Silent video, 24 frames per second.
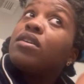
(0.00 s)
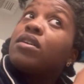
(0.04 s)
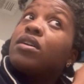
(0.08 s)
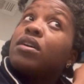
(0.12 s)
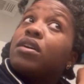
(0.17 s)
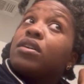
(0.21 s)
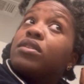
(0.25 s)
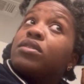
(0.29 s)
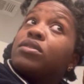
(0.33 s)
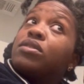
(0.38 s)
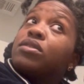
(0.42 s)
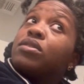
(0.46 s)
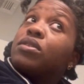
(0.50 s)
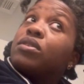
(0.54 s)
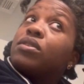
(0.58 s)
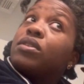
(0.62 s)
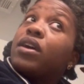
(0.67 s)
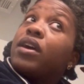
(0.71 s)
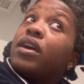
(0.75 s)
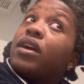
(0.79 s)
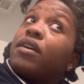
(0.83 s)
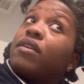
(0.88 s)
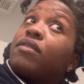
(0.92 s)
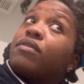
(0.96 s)
until I
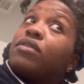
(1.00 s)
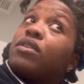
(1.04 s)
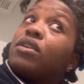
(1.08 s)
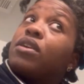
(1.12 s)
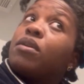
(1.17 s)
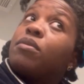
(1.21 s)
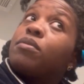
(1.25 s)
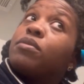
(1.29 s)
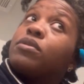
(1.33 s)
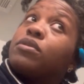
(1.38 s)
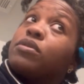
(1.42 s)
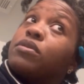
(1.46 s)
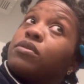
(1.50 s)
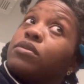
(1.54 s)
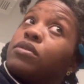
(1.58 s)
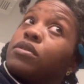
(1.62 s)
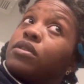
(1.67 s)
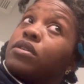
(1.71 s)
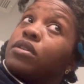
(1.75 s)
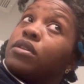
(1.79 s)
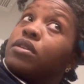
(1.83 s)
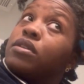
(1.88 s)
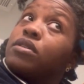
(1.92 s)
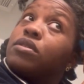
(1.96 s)
have the
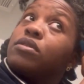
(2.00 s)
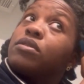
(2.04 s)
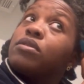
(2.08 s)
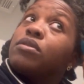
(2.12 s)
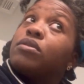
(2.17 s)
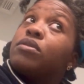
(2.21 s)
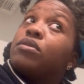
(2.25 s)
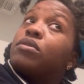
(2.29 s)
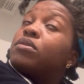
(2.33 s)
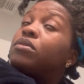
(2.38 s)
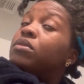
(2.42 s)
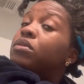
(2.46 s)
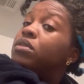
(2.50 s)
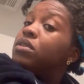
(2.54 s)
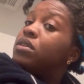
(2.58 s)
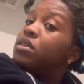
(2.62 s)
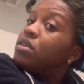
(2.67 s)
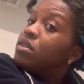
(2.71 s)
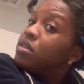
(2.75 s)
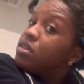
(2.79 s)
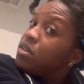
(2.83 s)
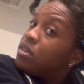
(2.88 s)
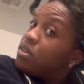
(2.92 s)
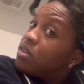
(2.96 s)
opportunity to
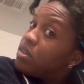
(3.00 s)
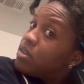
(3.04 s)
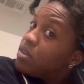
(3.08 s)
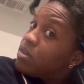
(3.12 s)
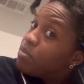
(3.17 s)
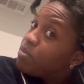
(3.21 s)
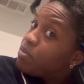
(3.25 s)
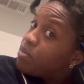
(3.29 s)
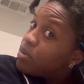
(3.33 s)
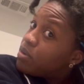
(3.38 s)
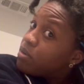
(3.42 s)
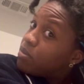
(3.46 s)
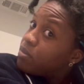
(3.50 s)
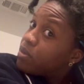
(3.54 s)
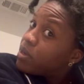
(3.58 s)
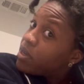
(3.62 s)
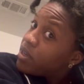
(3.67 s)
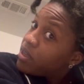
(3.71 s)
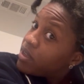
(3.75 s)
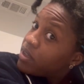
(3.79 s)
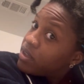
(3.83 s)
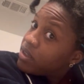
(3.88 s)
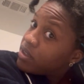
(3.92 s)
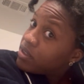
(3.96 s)
put
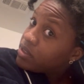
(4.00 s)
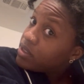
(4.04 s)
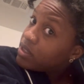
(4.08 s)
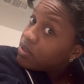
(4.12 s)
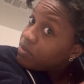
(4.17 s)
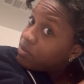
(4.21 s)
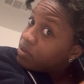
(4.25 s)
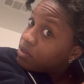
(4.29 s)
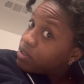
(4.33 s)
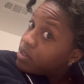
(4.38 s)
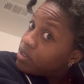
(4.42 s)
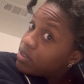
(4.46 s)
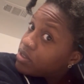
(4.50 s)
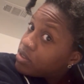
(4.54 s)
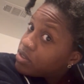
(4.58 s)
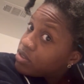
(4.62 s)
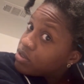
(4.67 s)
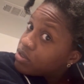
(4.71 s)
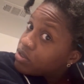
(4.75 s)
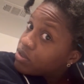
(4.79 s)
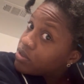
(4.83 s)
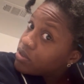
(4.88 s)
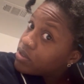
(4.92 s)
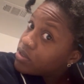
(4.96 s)
my leave-in
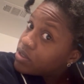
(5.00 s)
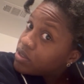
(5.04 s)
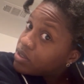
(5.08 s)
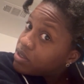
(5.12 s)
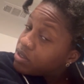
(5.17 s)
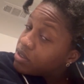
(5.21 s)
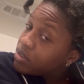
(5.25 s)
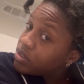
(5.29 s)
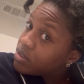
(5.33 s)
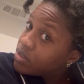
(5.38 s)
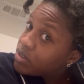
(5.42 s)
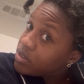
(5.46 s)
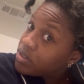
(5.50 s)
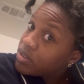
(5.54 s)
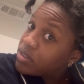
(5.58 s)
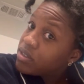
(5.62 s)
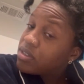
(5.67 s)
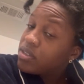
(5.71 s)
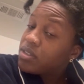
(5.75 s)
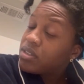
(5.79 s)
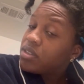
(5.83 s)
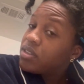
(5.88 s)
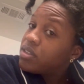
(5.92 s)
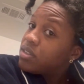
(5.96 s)
conditioner in it.
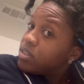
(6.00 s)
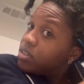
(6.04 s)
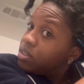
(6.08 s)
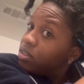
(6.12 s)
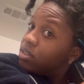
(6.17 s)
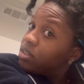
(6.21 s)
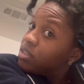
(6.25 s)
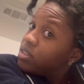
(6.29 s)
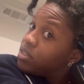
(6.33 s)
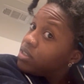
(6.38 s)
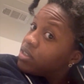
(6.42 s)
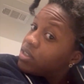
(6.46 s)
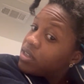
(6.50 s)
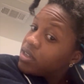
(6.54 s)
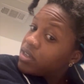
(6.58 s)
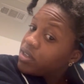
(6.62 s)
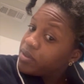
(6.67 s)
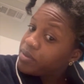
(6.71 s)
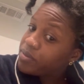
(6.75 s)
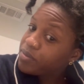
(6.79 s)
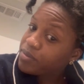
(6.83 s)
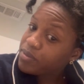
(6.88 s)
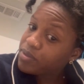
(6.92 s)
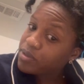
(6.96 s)
Yeah,
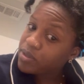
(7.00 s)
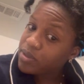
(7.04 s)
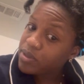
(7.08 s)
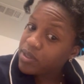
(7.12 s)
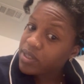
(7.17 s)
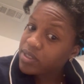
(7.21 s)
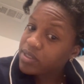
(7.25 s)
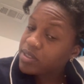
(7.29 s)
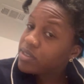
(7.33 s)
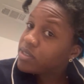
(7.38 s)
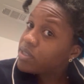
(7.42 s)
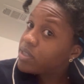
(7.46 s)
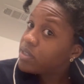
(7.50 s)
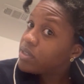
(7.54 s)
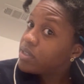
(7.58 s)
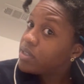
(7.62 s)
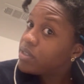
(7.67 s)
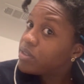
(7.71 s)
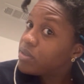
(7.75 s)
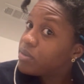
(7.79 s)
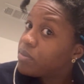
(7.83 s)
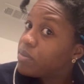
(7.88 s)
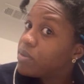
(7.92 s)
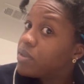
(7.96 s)
so that's, I think,
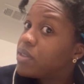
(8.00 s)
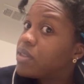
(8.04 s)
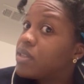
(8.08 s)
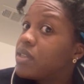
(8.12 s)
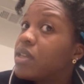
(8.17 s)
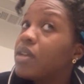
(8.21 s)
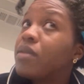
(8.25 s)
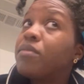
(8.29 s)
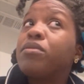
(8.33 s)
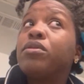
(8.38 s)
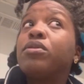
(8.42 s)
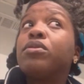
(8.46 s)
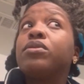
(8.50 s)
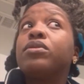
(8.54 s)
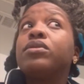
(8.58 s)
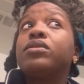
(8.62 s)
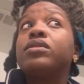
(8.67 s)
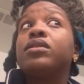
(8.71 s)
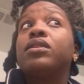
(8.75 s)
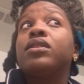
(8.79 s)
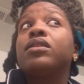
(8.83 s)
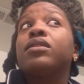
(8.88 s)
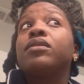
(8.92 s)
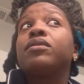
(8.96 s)
the one thing I'm
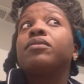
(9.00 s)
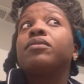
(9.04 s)
noticing.